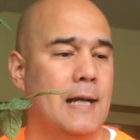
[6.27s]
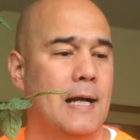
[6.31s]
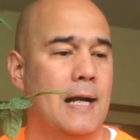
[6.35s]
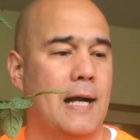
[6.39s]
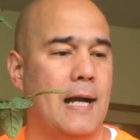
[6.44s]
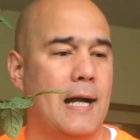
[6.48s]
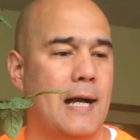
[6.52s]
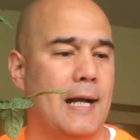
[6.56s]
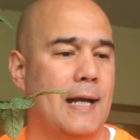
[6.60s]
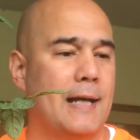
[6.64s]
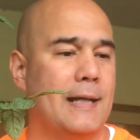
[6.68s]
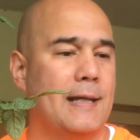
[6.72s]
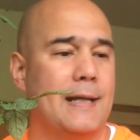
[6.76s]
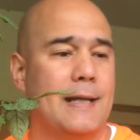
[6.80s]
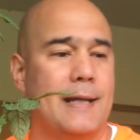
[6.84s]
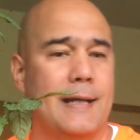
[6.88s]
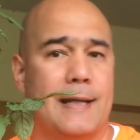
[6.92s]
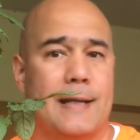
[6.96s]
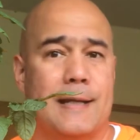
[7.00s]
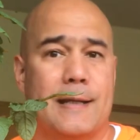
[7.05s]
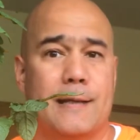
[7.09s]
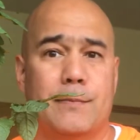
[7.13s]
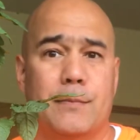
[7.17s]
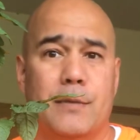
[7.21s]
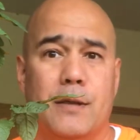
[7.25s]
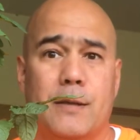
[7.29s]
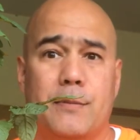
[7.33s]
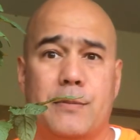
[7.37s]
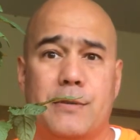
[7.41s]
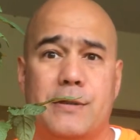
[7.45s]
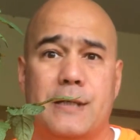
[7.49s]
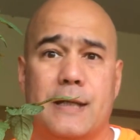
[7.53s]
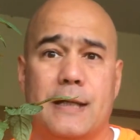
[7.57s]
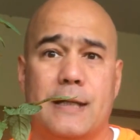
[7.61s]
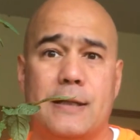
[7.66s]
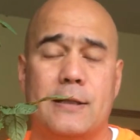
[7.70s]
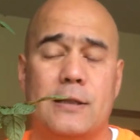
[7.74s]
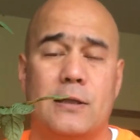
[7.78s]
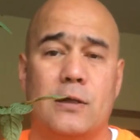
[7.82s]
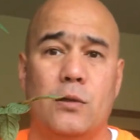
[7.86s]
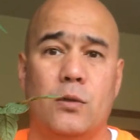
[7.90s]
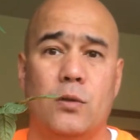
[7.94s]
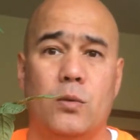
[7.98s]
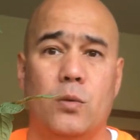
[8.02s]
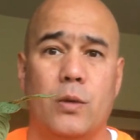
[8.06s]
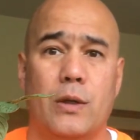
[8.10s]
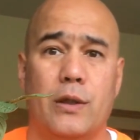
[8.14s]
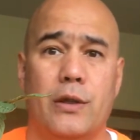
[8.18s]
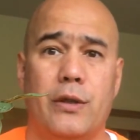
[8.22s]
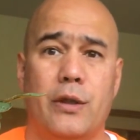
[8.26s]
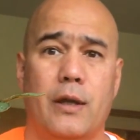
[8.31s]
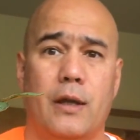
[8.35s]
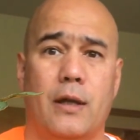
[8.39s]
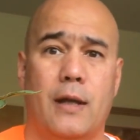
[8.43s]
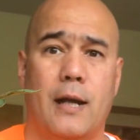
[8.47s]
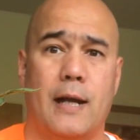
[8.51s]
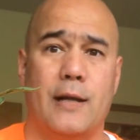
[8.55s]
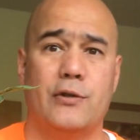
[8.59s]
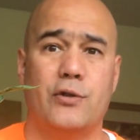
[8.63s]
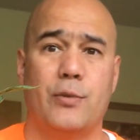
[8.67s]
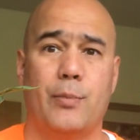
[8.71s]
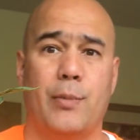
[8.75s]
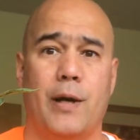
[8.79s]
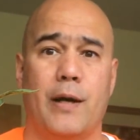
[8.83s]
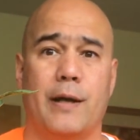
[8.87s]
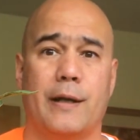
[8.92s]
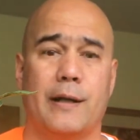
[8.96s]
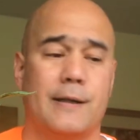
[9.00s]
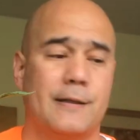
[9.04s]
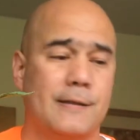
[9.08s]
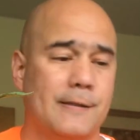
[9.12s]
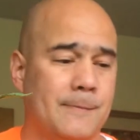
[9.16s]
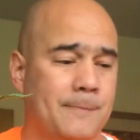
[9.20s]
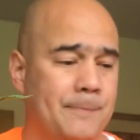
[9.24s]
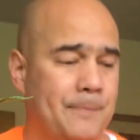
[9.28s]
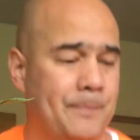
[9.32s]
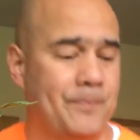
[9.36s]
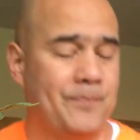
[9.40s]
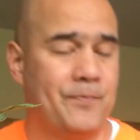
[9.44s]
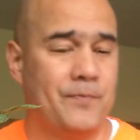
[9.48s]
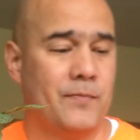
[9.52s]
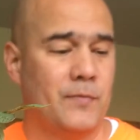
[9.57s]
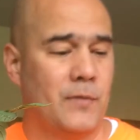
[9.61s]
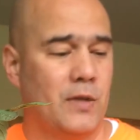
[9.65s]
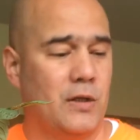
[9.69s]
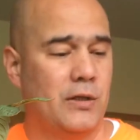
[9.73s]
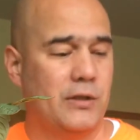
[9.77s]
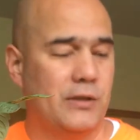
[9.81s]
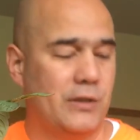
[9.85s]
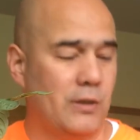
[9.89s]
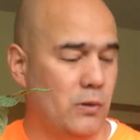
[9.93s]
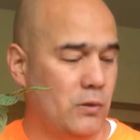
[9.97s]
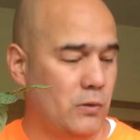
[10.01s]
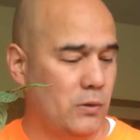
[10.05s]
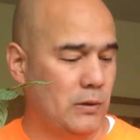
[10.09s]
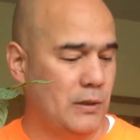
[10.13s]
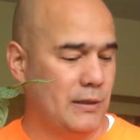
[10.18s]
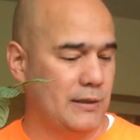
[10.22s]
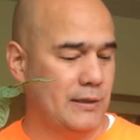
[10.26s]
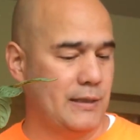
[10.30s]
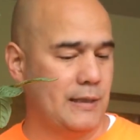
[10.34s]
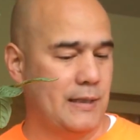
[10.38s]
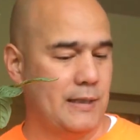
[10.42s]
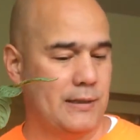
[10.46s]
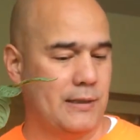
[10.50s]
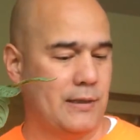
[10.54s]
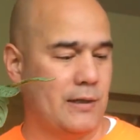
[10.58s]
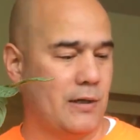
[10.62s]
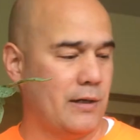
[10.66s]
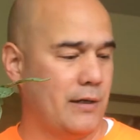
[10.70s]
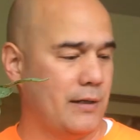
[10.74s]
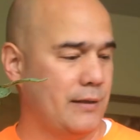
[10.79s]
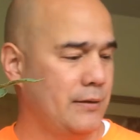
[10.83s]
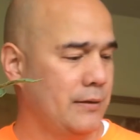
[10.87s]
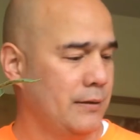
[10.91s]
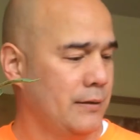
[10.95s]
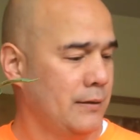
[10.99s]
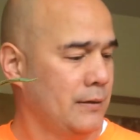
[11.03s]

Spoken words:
I am obsessed with hydroponics. So let's get started.